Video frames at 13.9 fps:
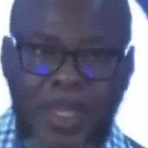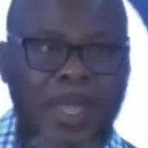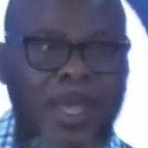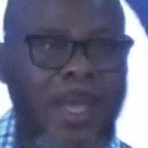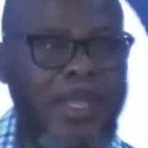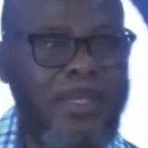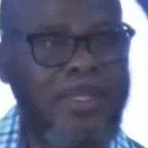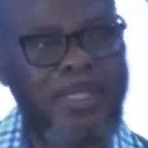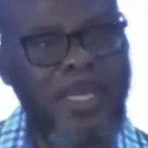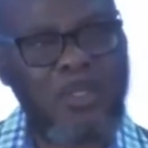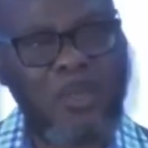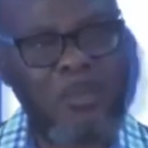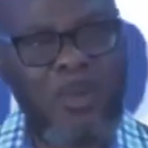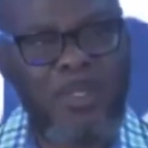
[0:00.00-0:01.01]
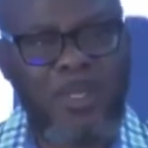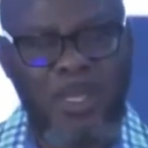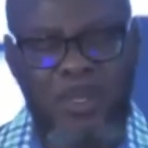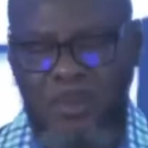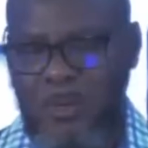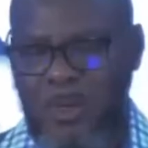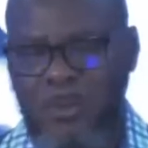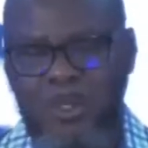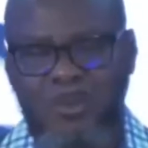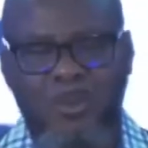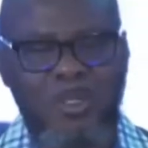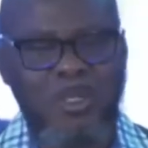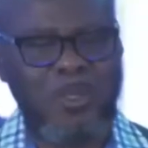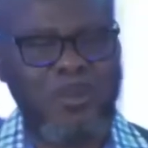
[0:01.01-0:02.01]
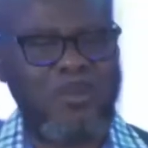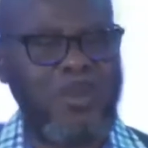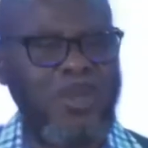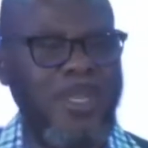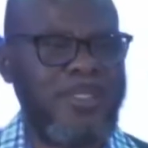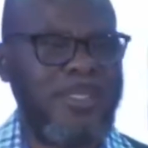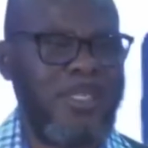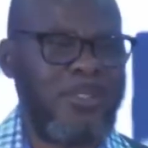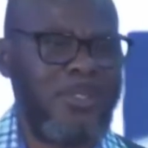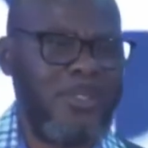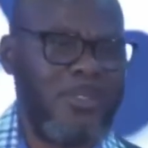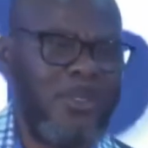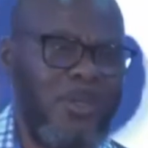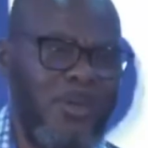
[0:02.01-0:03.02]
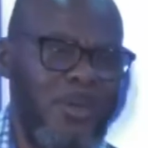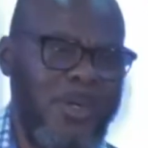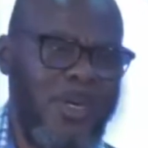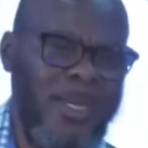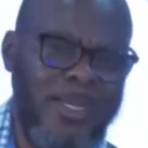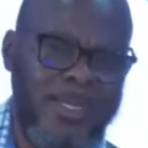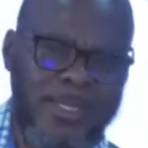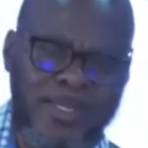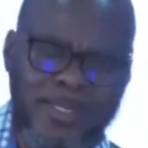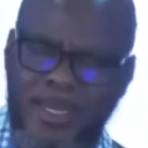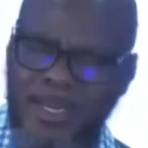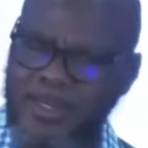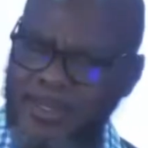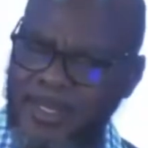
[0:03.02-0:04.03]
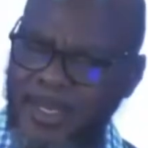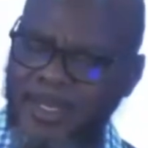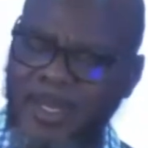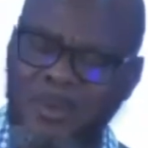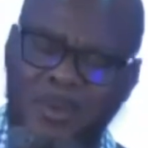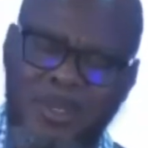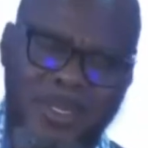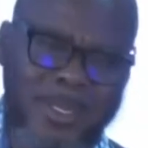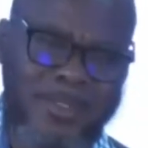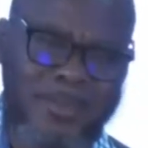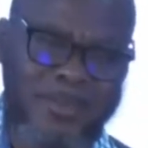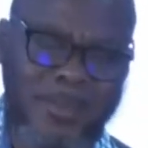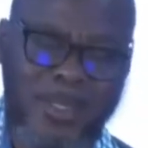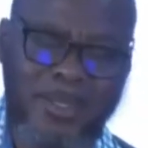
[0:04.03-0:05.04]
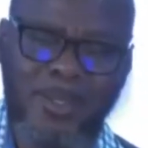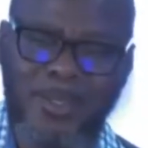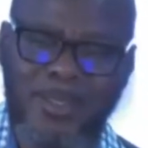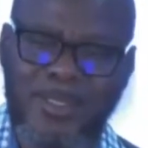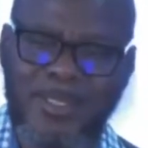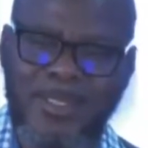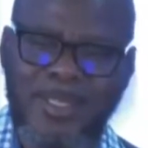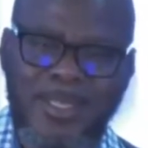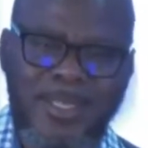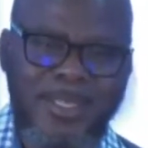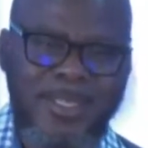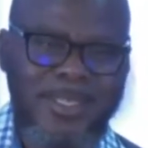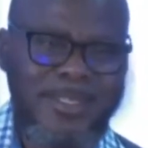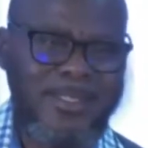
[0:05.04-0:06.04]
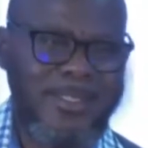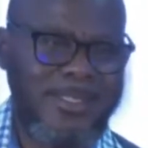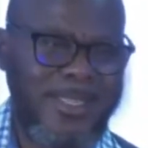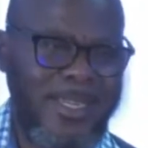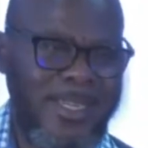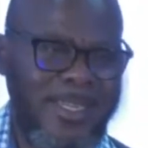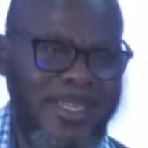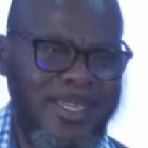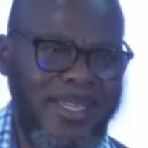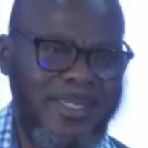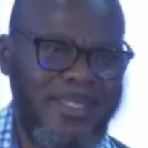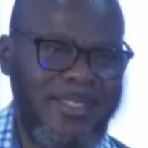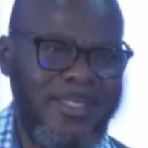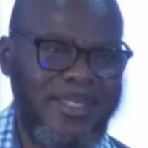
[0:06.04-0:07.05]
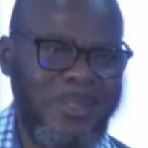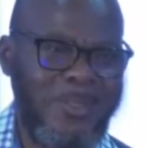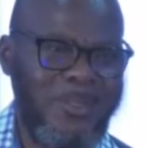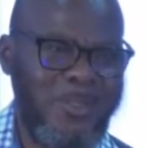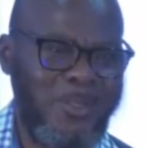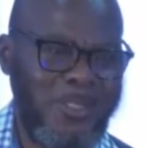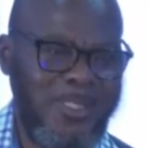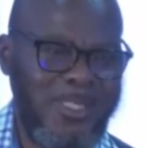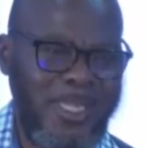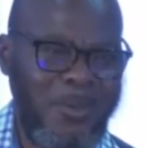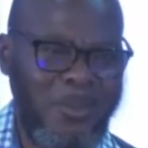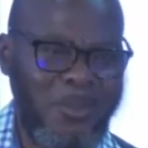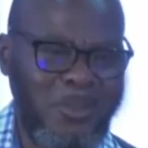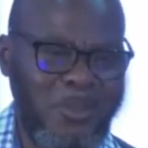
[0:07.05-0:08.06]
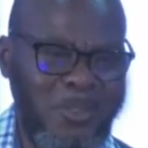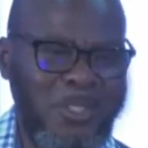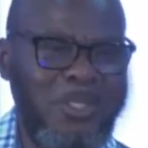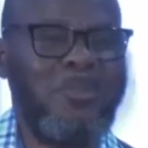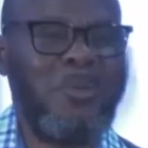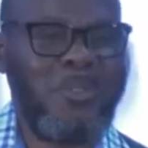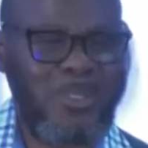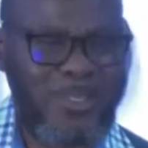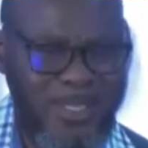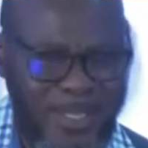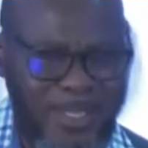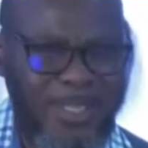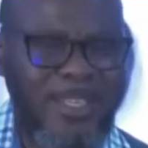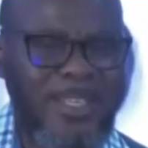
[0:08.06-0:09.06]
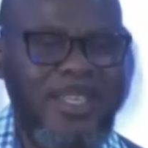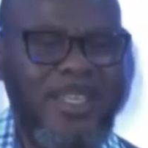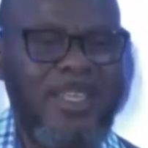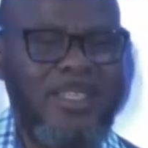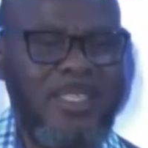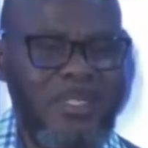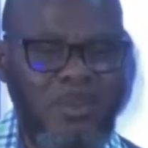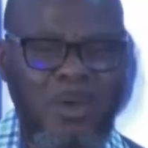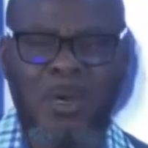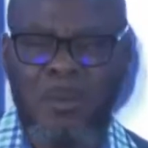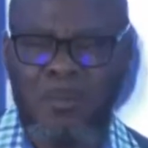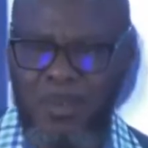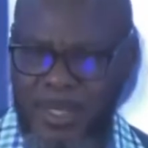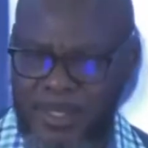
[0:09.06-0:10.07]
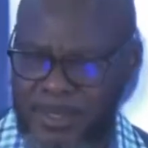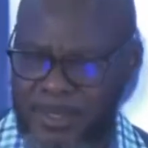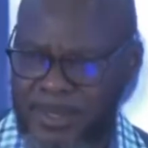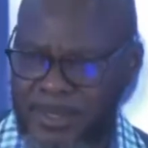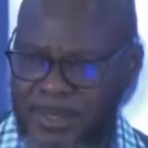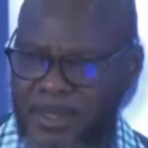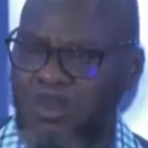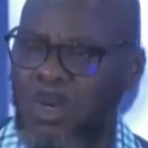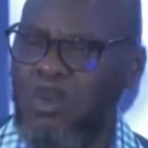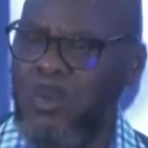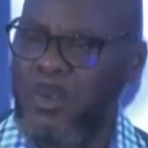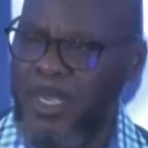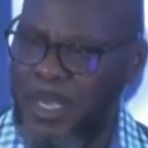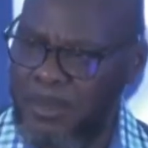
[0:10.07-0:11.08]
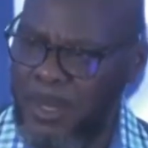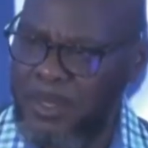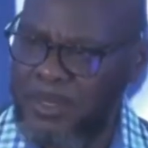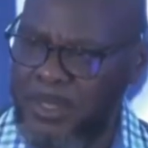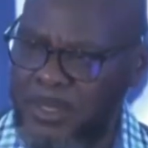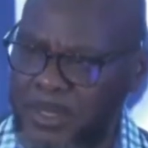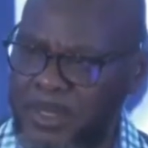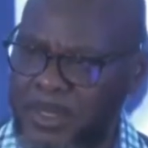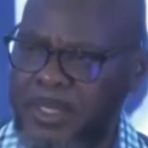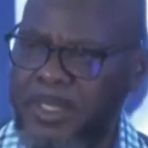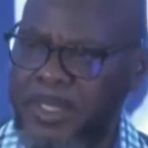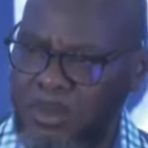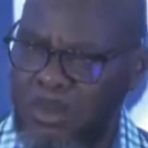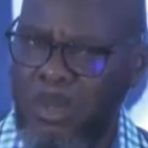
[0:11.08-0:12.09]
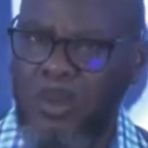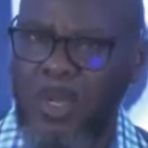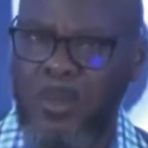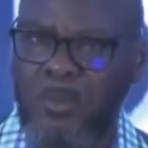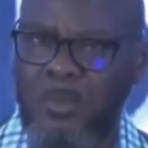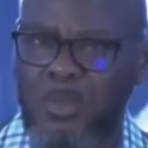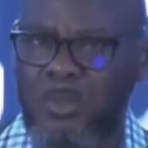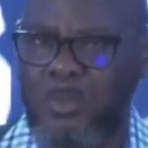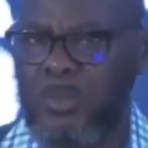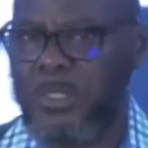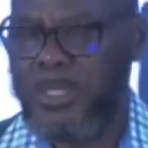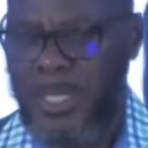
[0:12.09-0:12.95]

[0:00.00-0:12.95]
And Sister Atokwe, thank you very much for the prayer session. You know, I said, my God, she started again on those things that I want to touch, but still, it is for our blessing. The more we hear about it, the more we are able to do it.